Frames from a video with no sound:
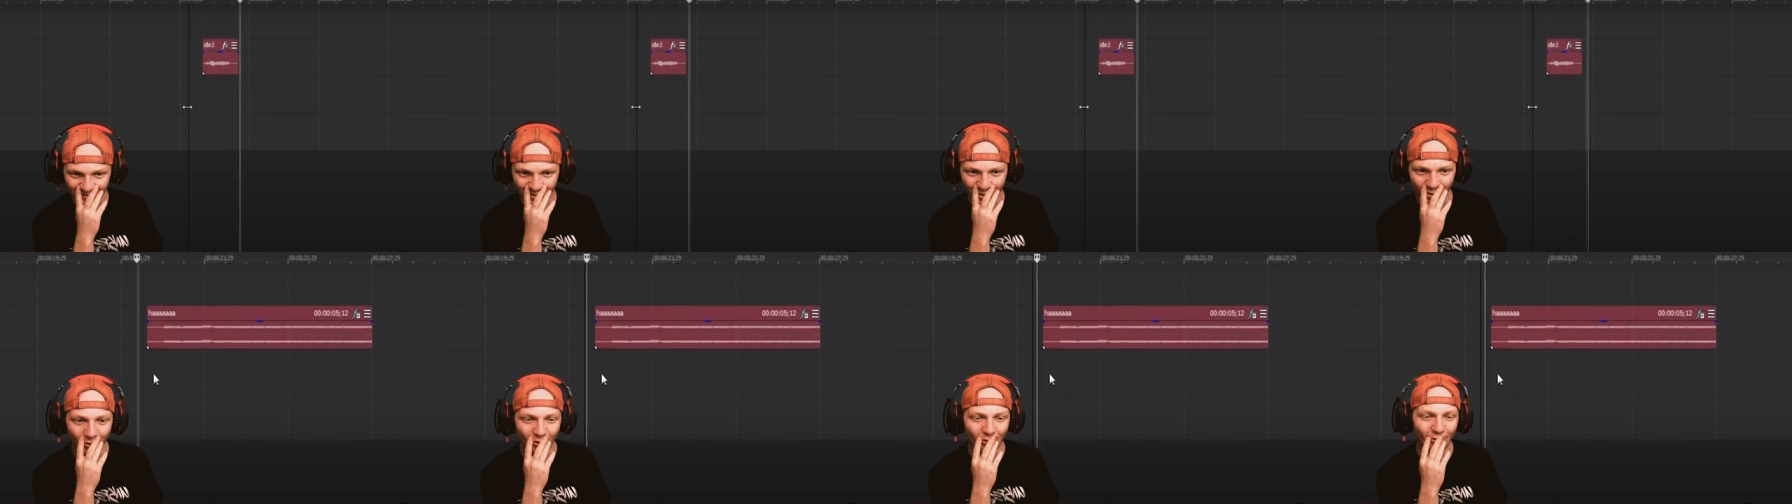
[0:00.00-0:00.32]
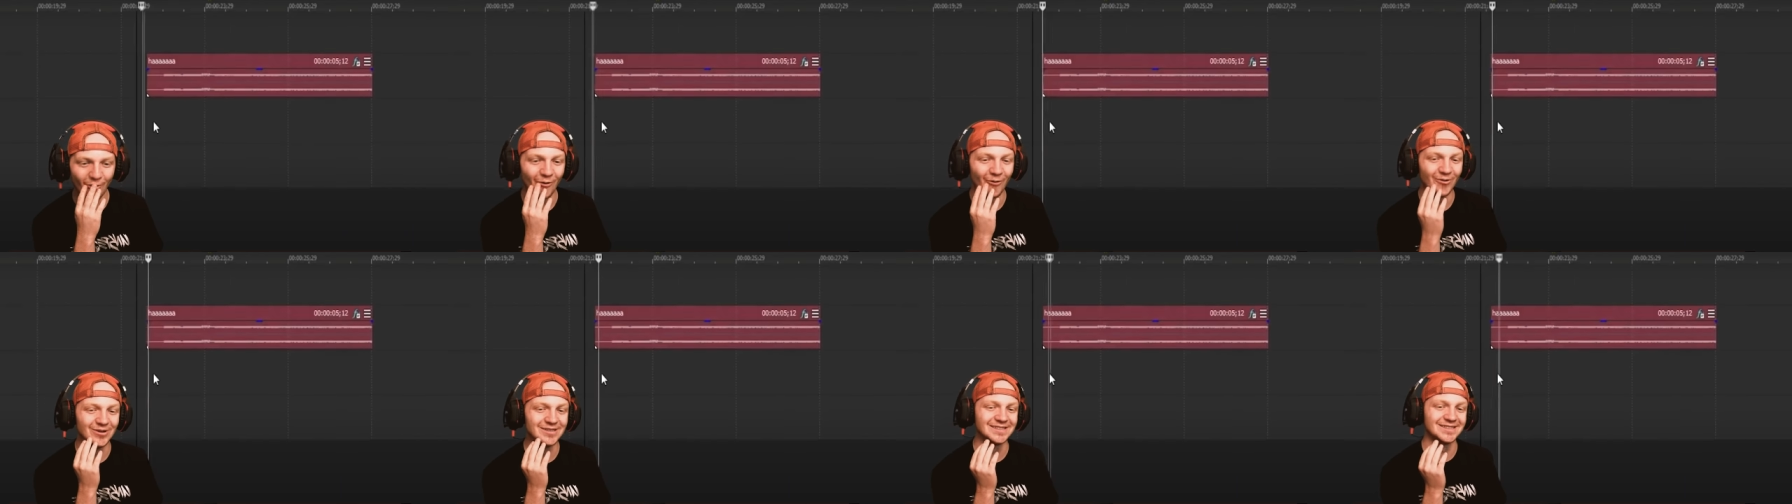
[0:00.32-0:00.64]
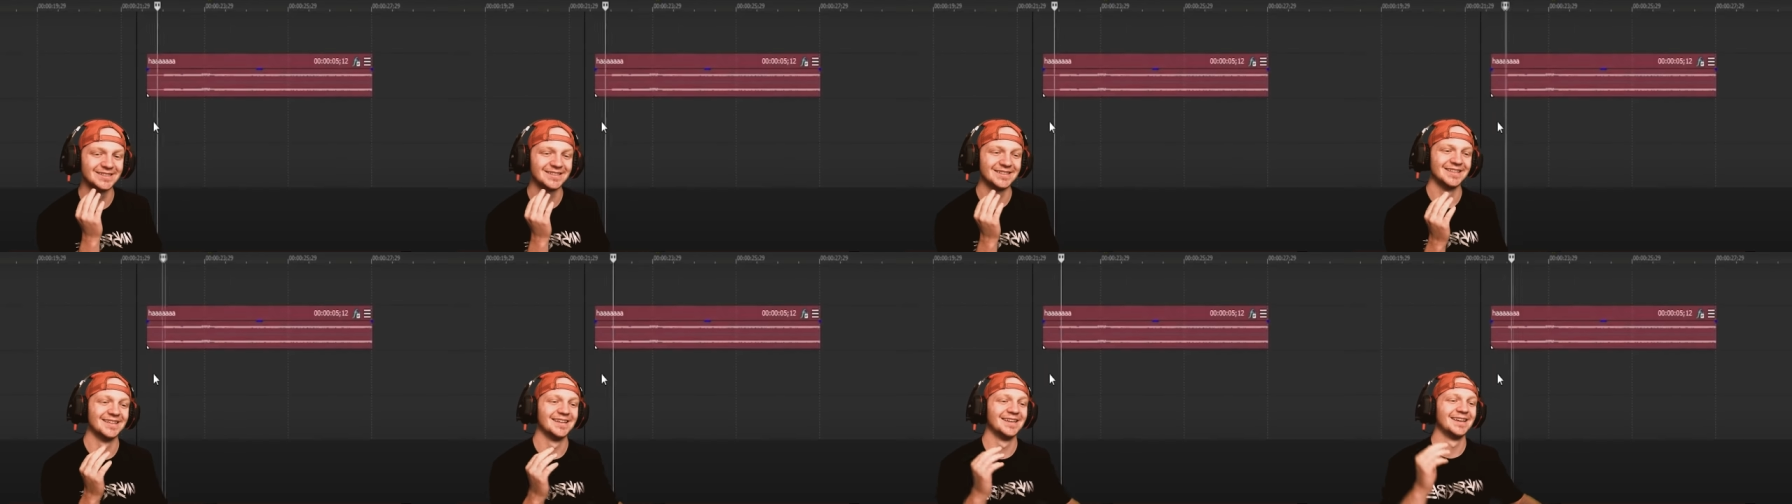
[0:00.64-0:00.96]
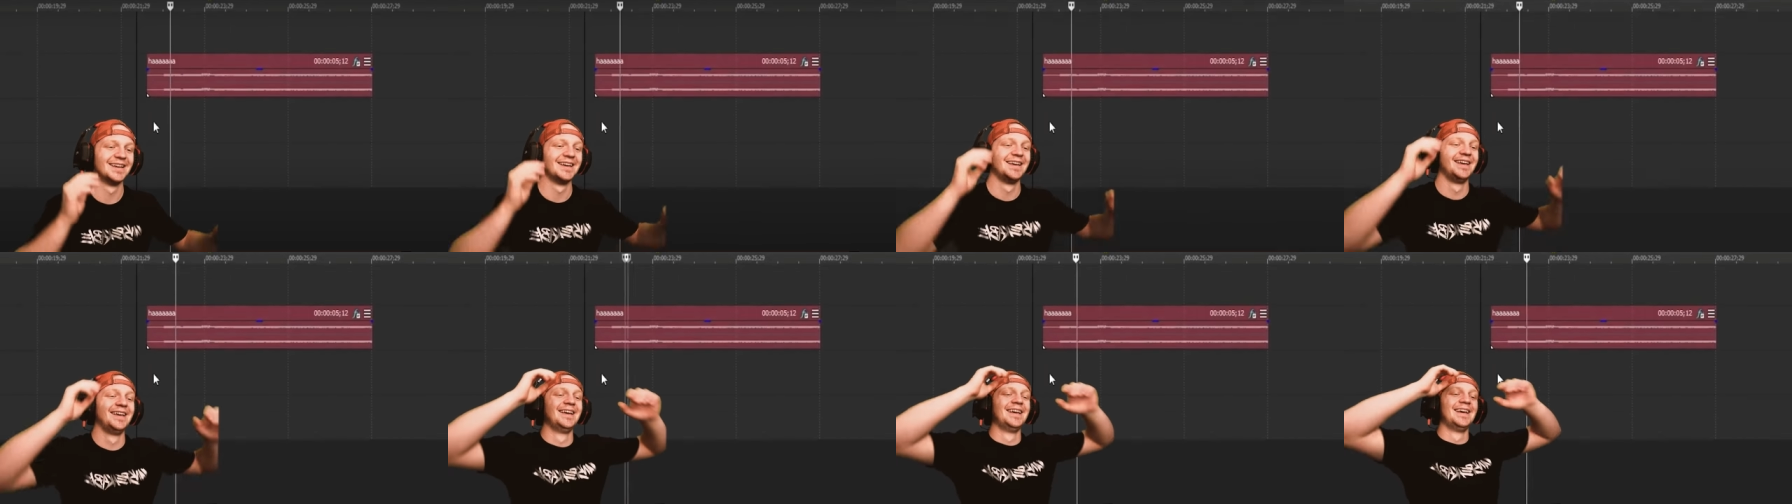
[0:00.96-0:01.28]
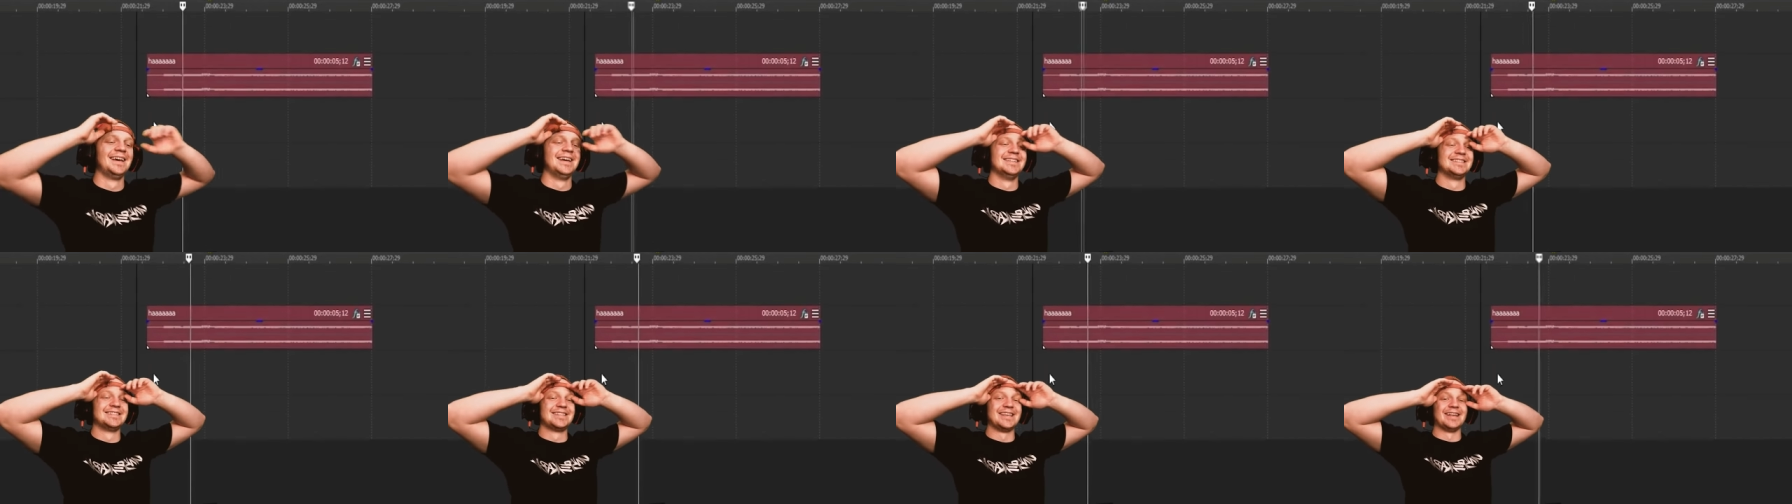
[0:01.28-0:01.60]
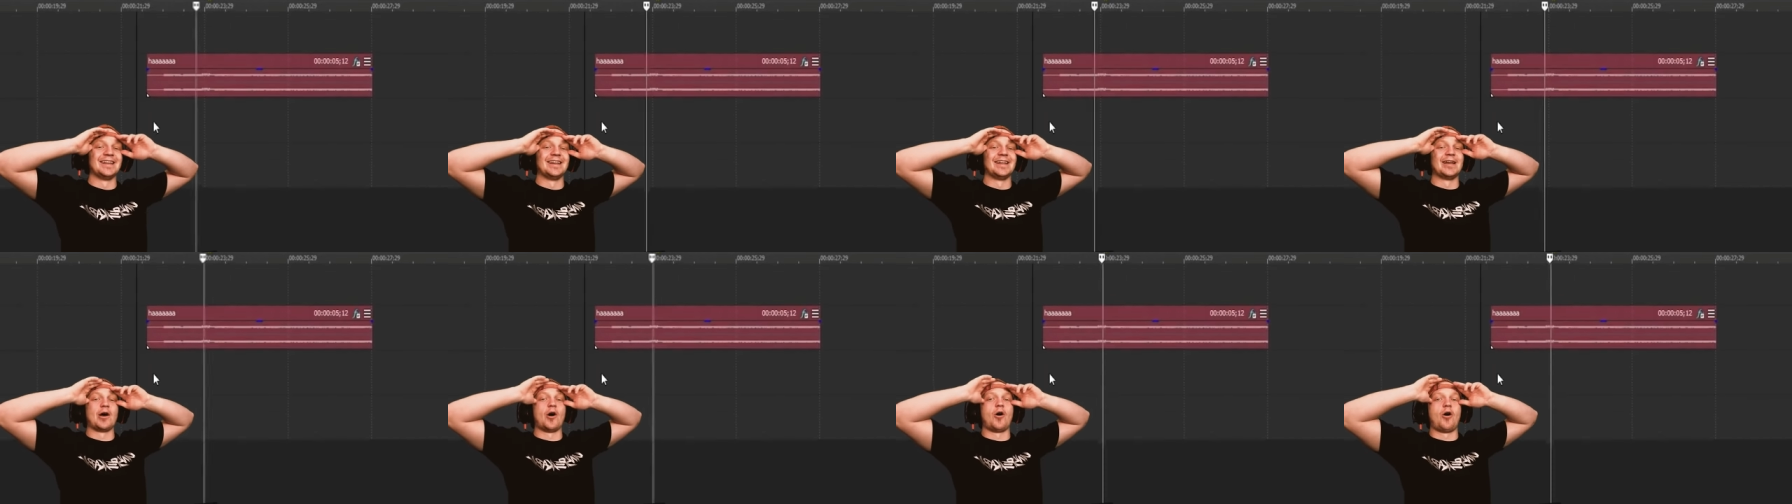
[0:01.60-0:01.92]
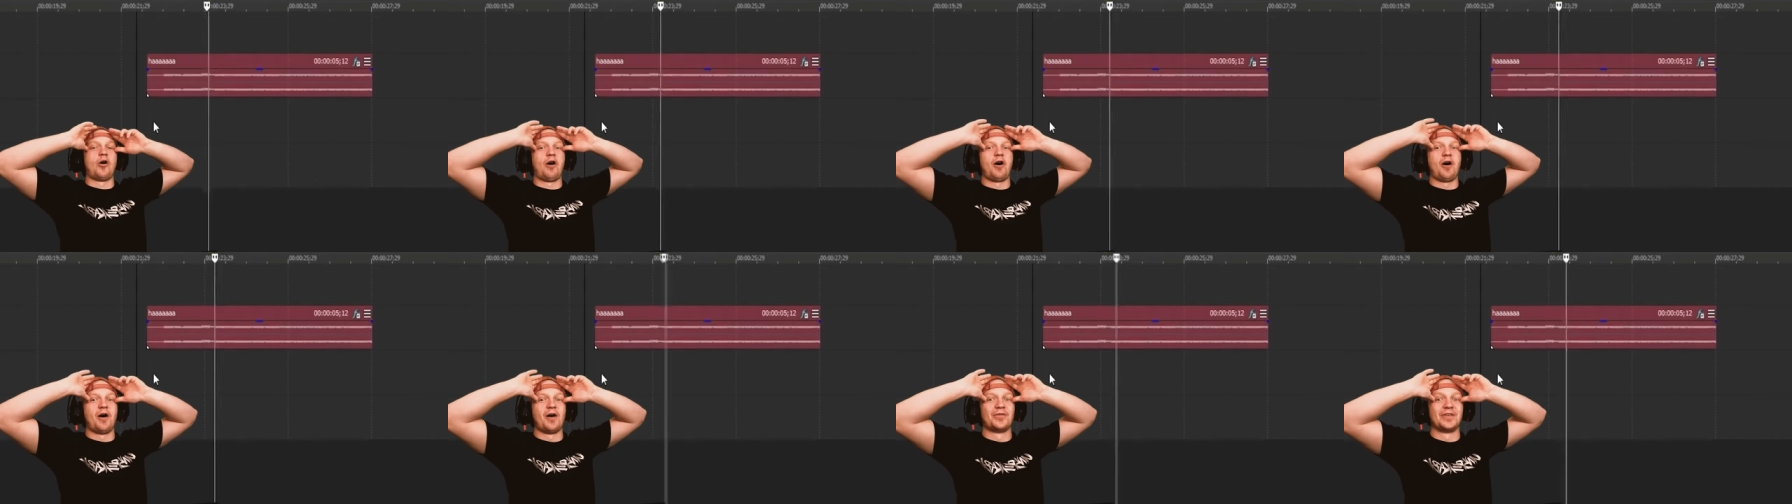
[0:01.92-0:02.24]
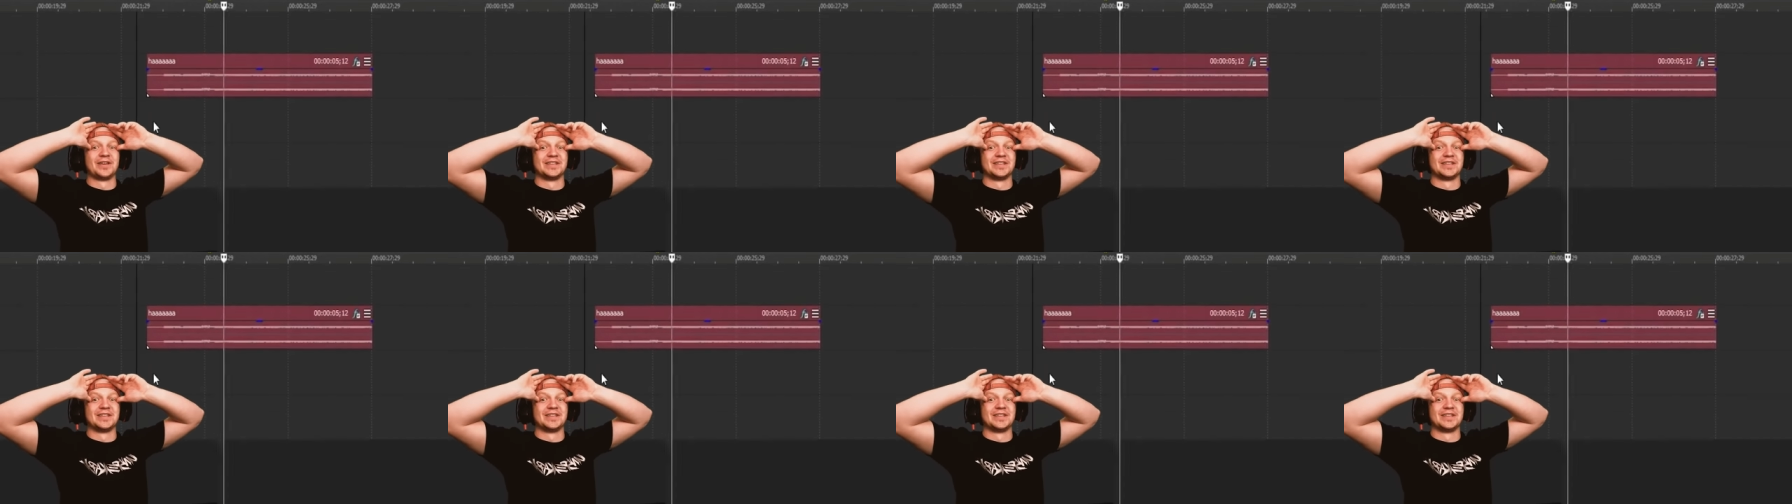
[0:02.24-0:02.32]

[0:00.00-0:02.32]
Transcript: Oh, he's he's getting all